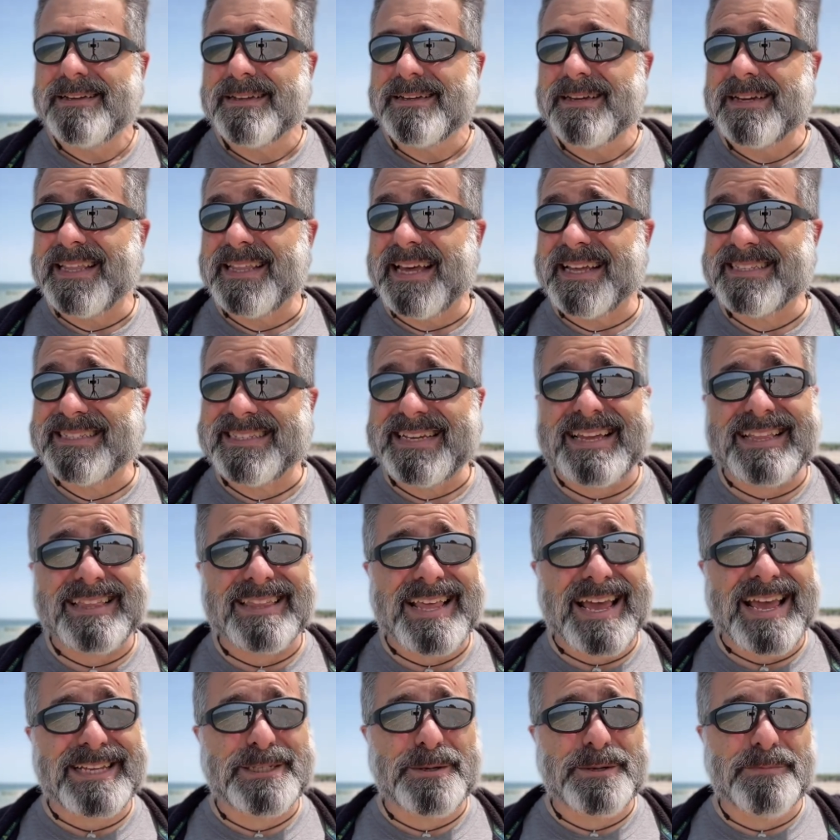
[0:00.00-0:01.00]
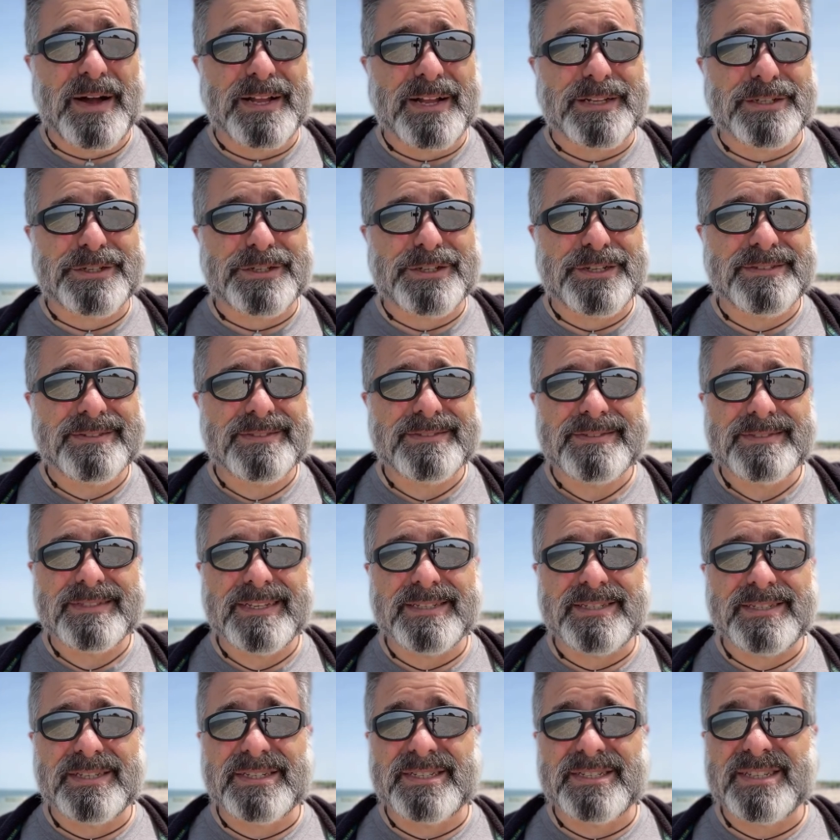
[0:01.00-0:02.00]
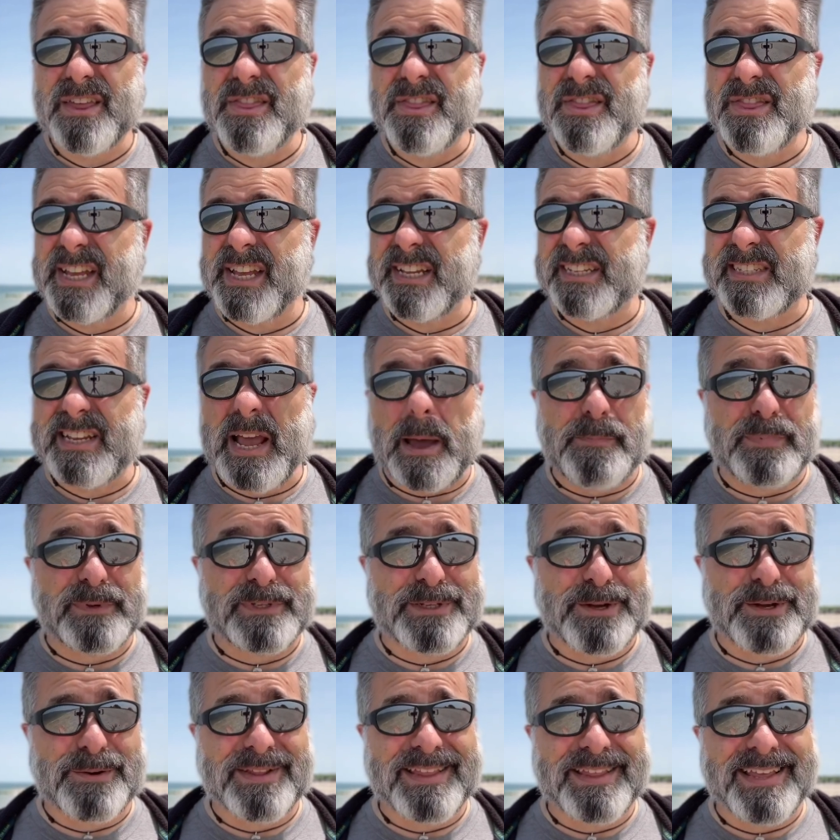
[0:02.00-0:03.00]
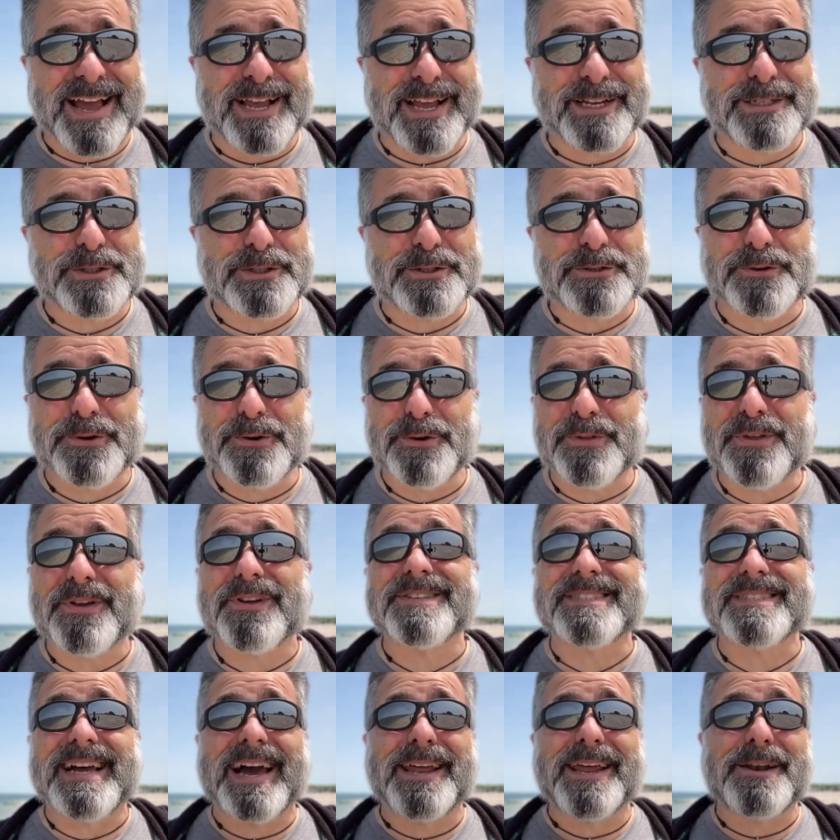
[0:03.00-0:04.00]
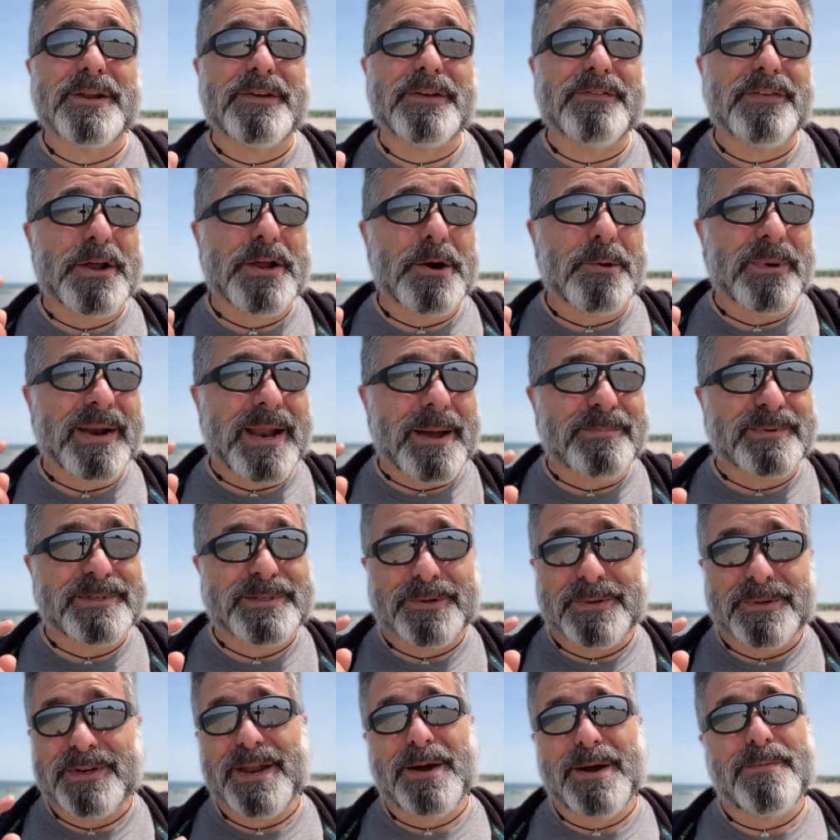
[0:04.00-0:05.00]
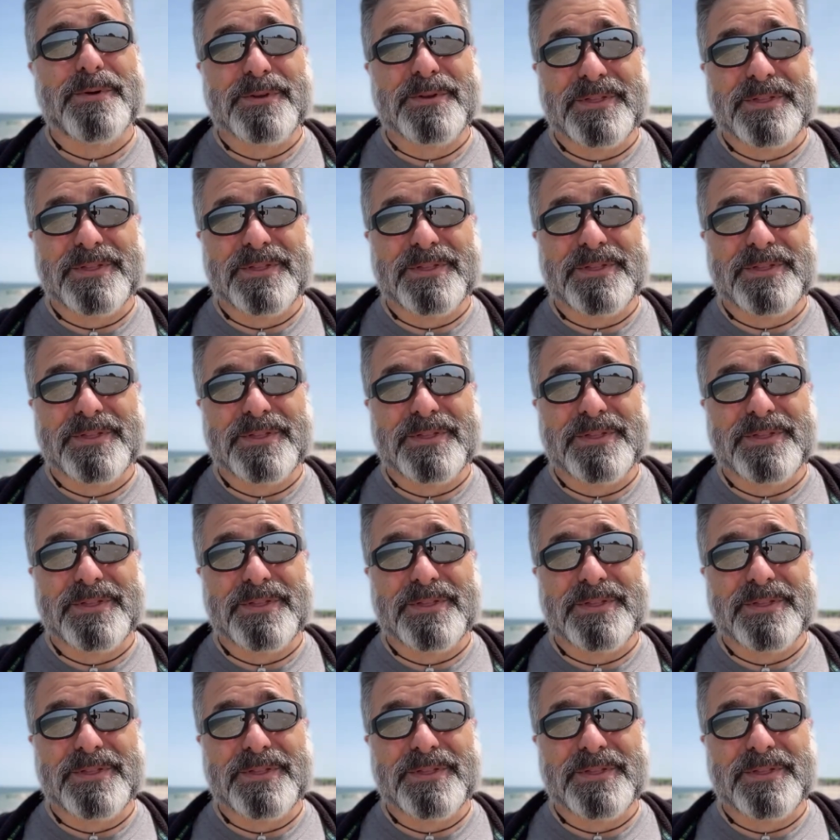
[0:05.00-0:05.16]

that's it. Thanks a bunch. This is this episode of The Anxious Truth because I don't even know what episode number